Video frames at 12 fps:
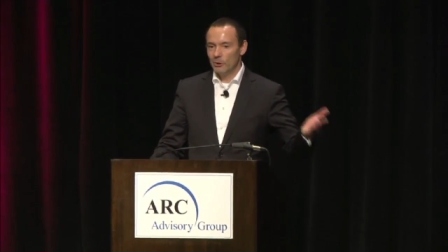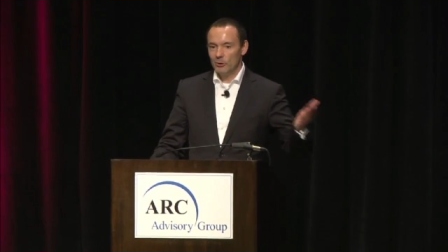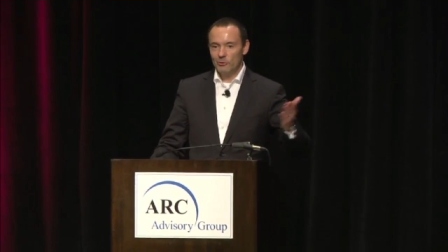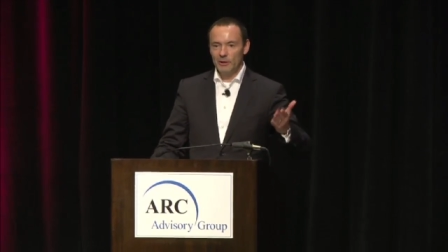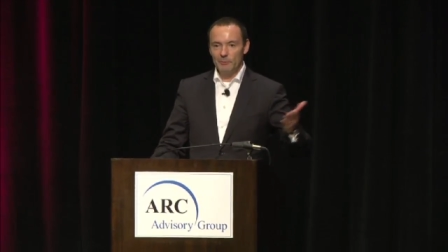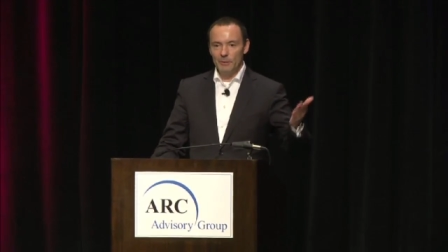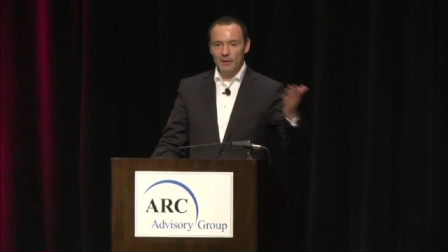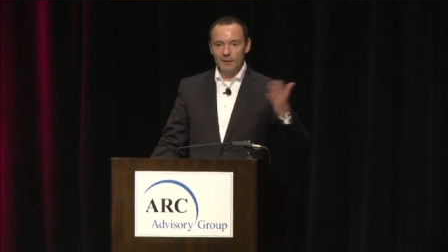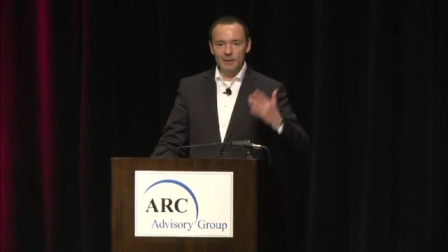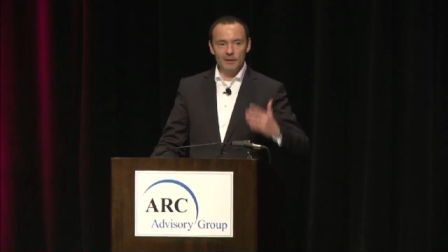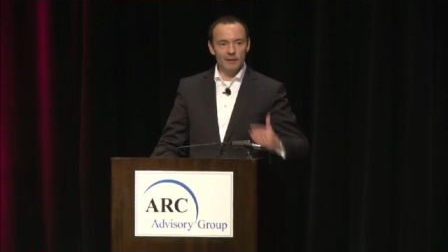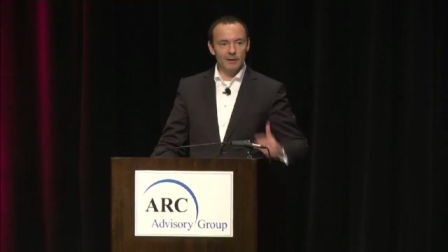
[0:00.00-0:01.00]
when looking
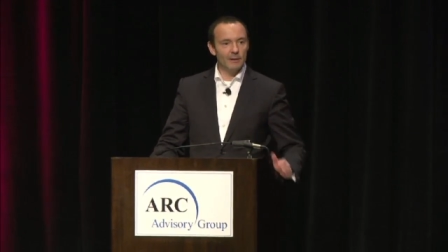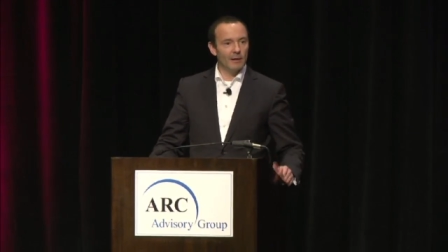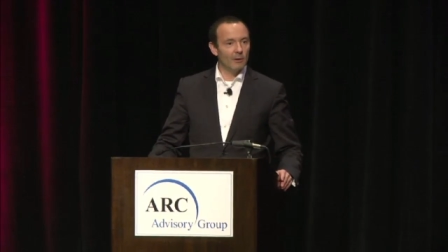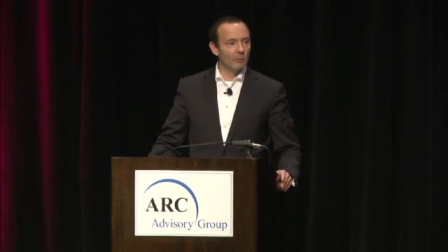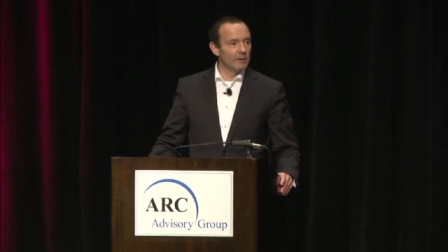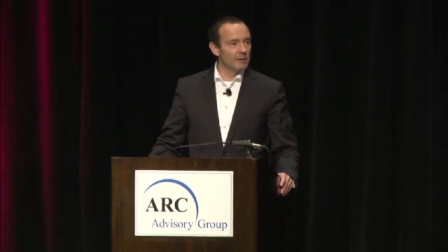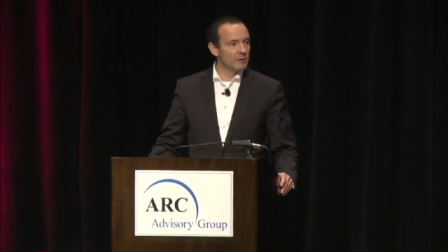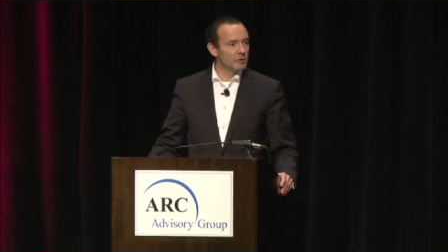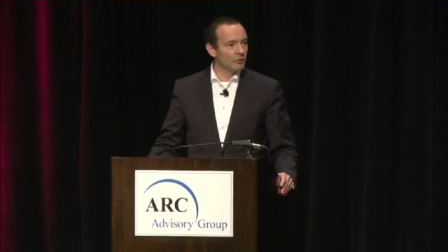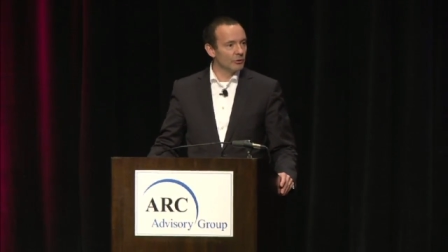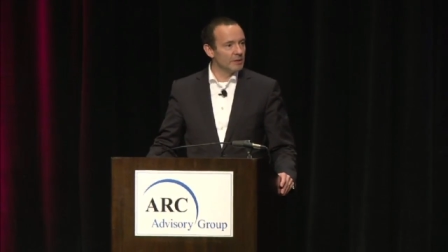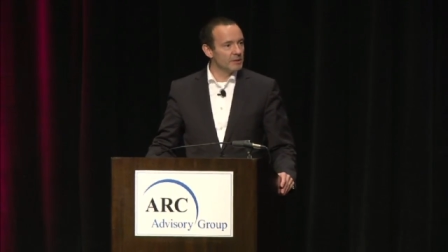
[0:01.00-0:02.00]
back in our
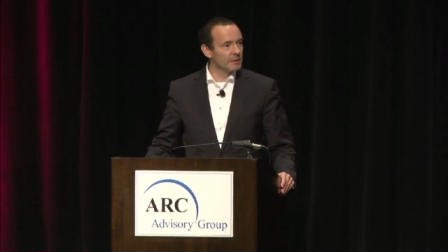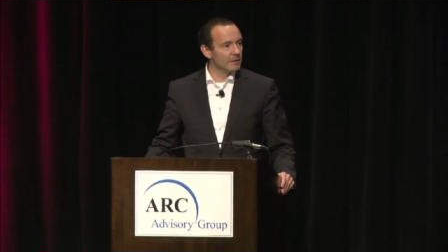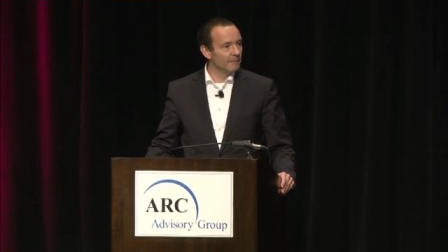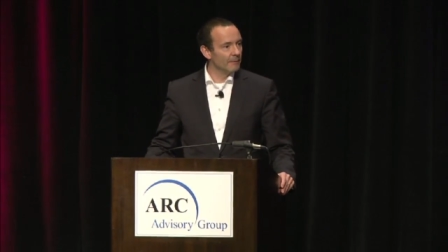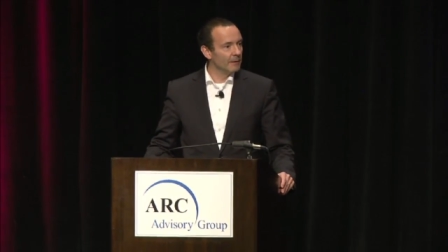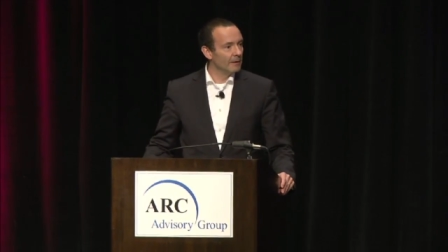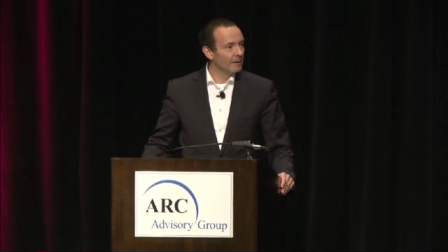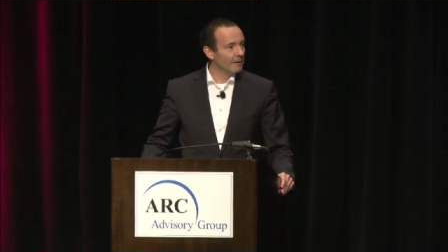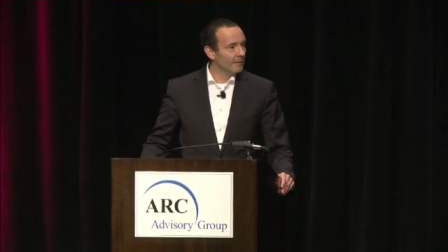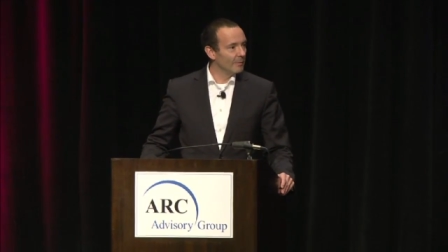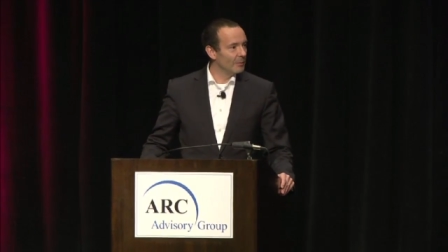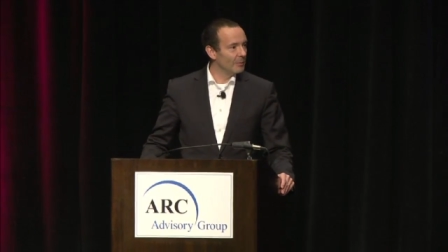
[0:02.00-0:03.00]
industries
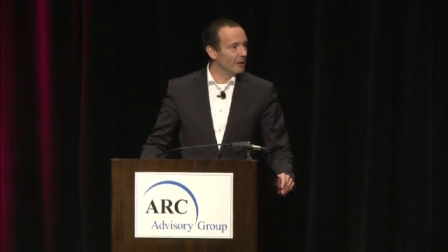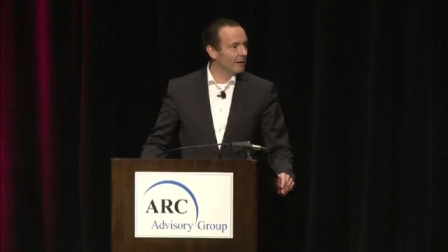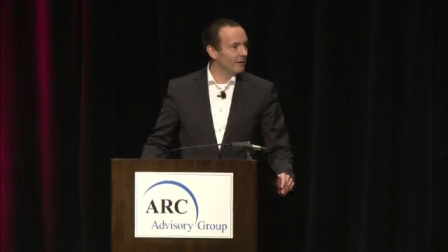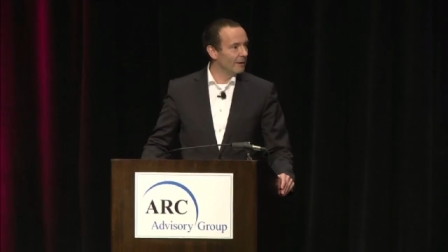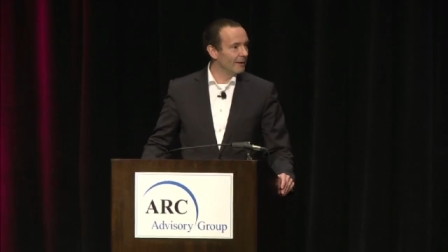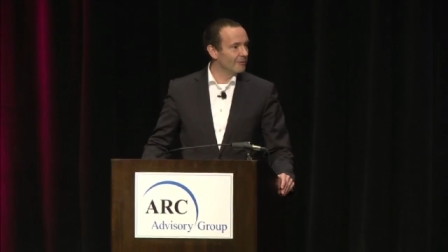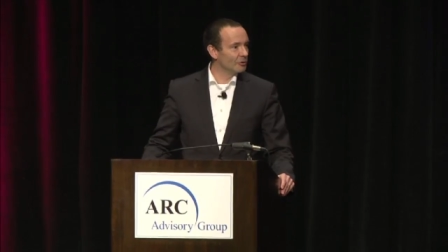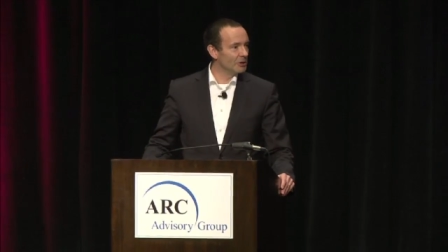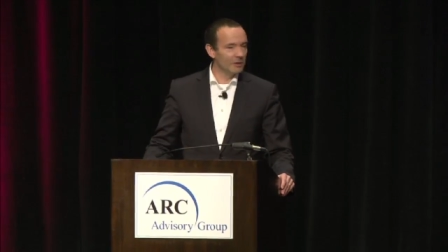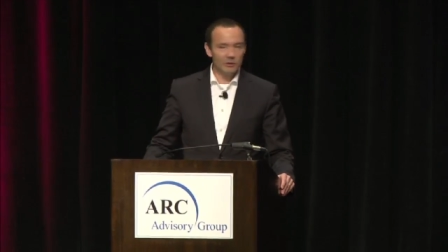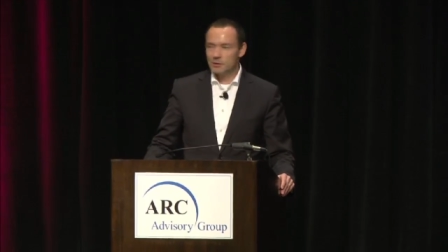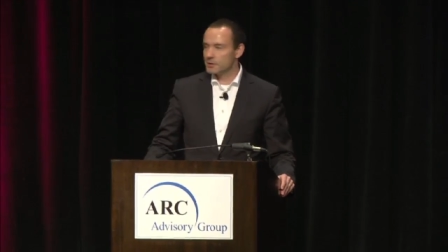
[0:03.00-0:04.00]
maybe one
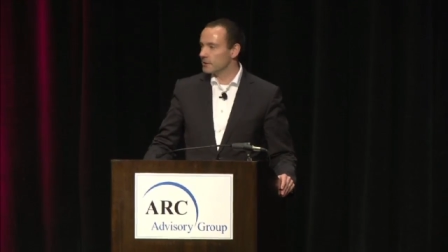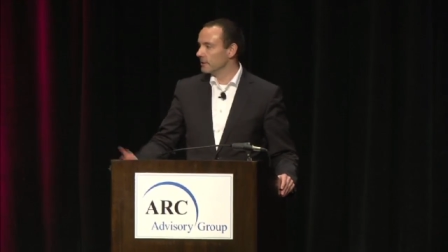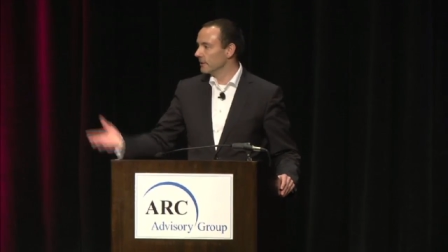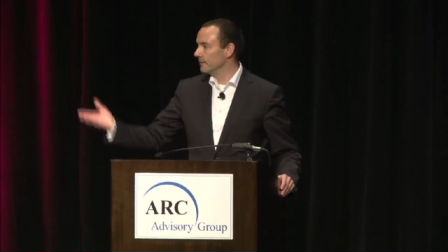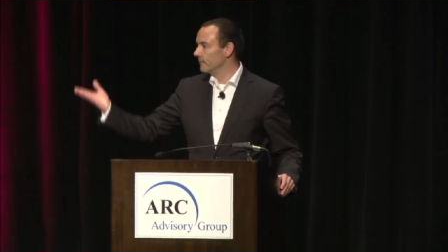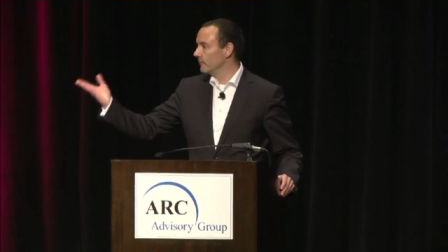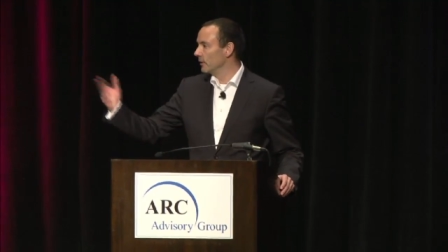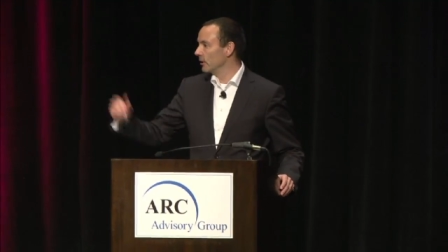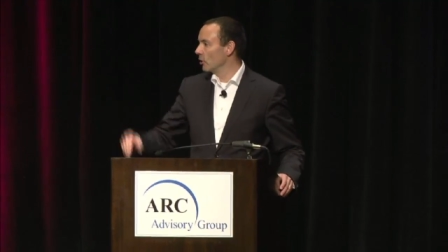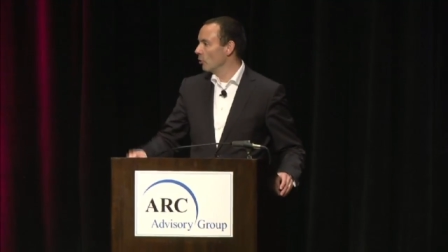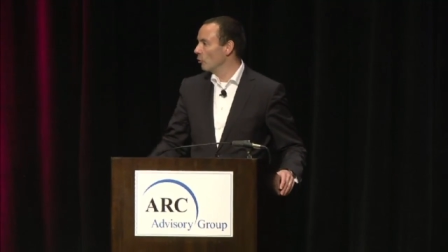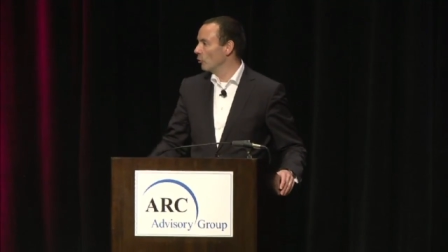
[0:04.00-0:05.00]
hundred years
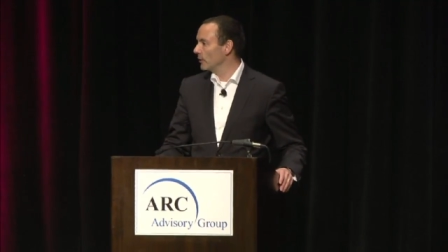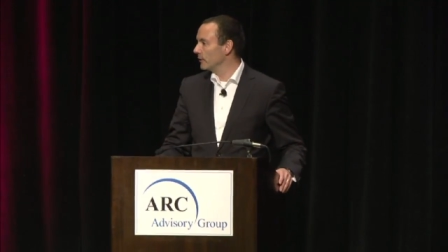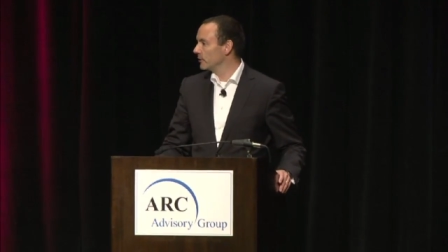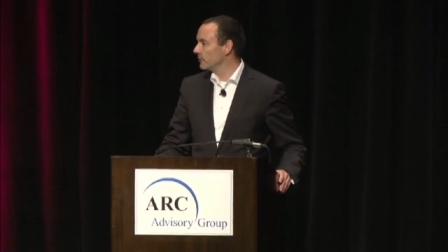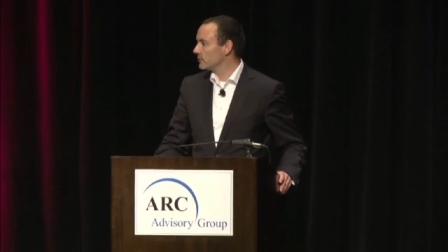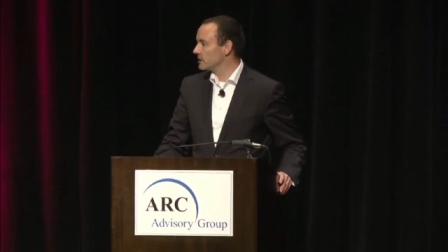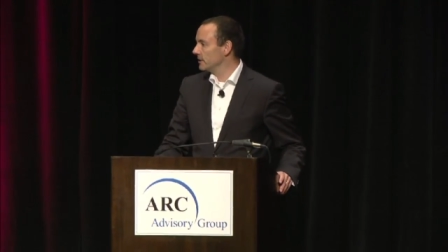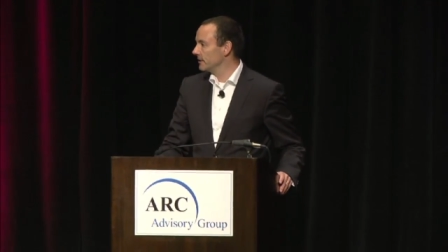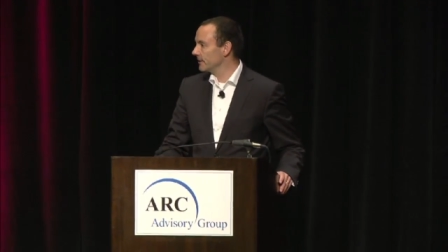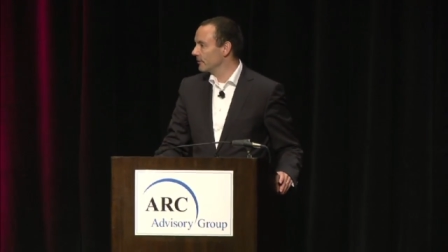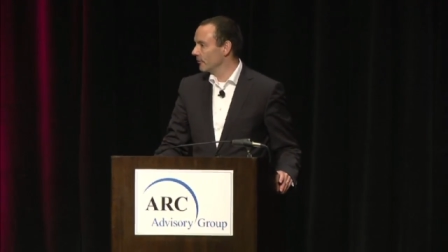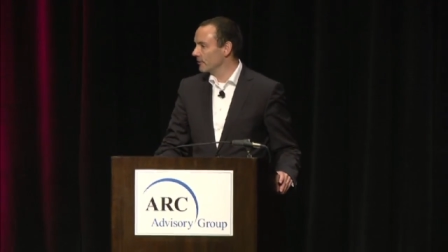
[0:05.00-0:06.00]
um, ago, and you've
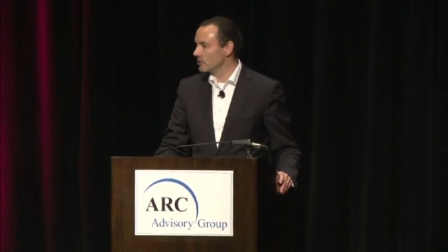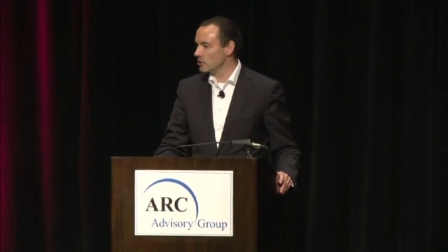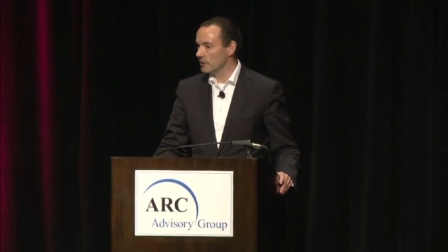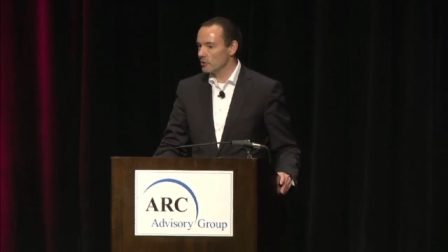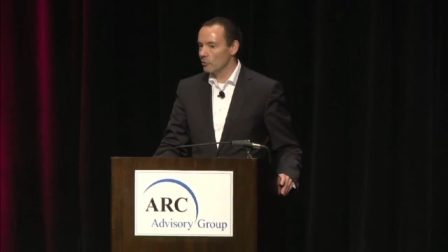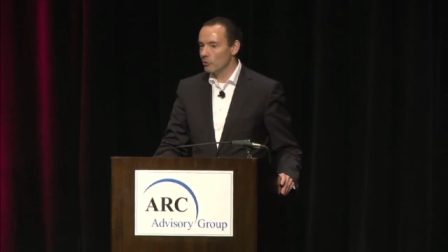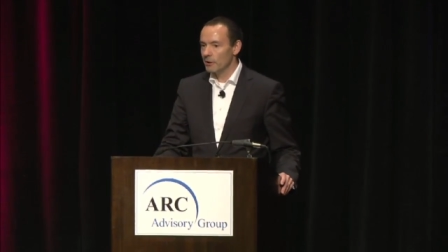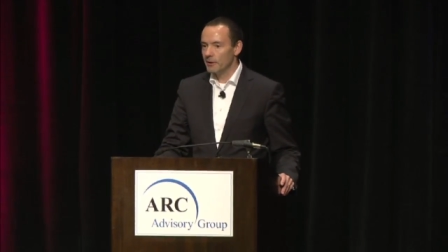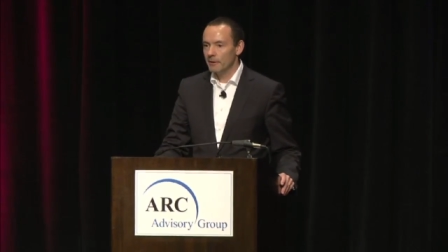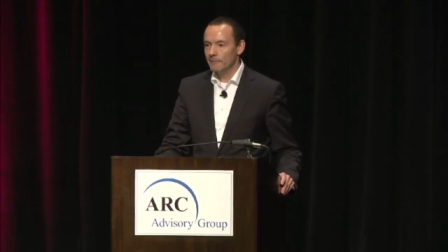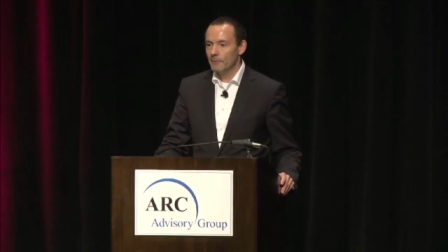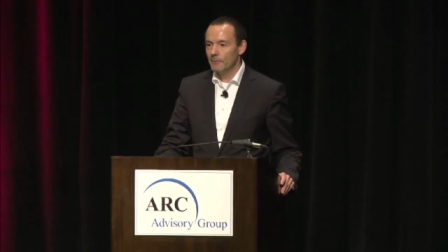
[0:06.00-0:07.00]
seen that on the chart
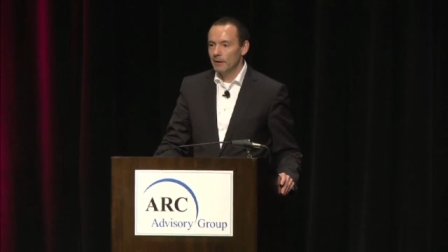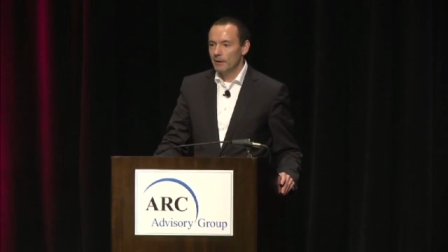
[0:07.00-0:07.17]
earlier,